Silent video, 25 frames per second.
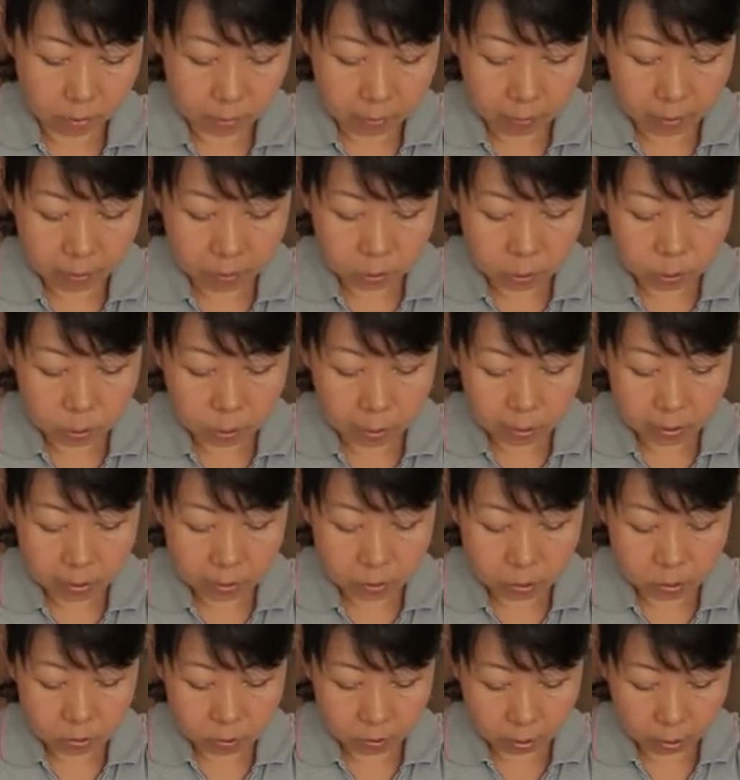Make sure
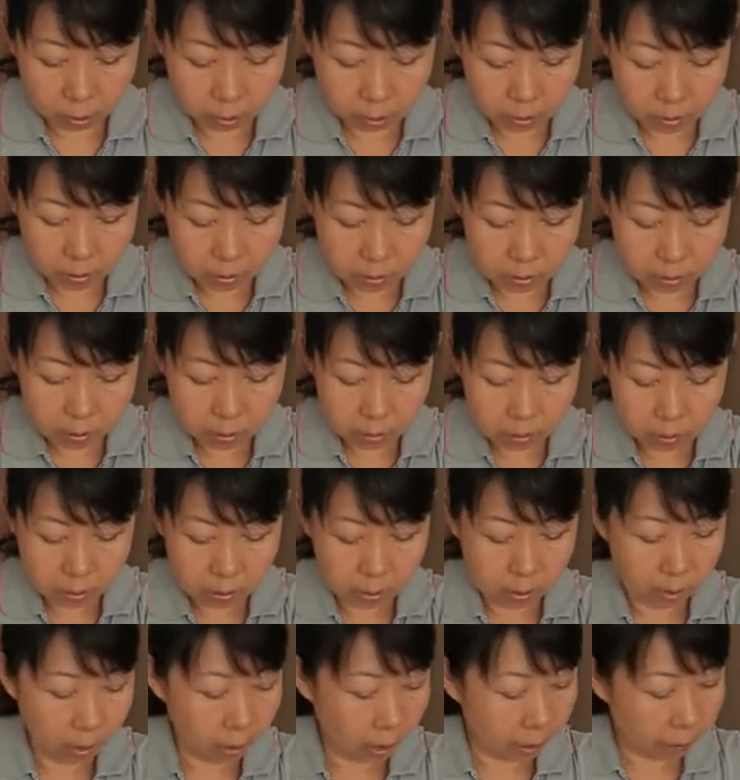the straws
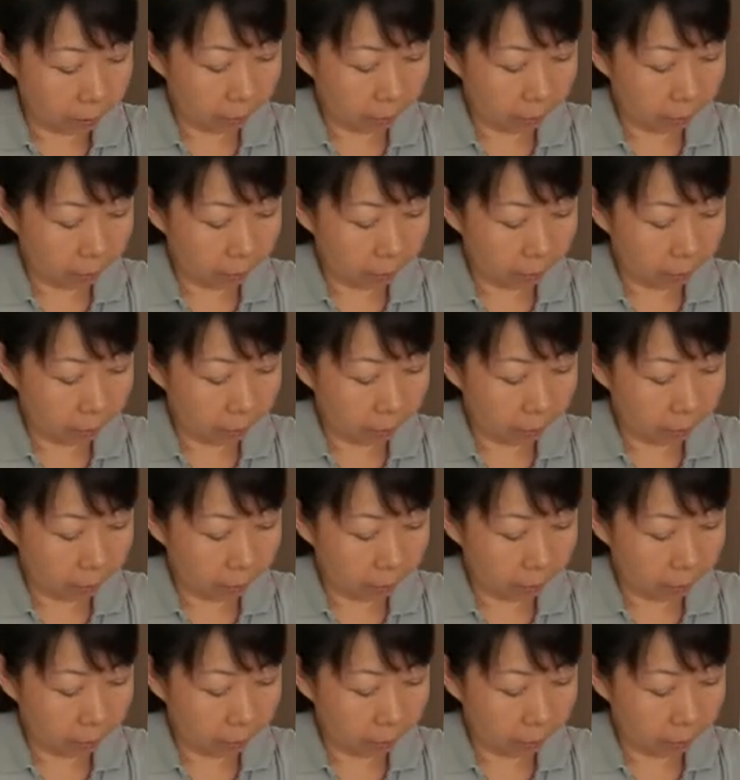are